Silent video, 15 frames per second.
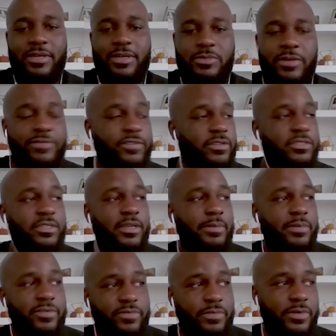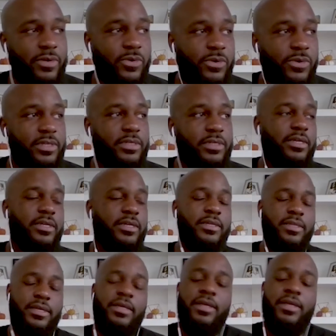It was my first time ever going to
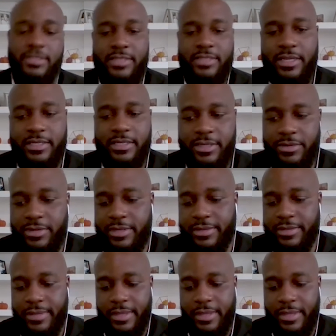San Antonio.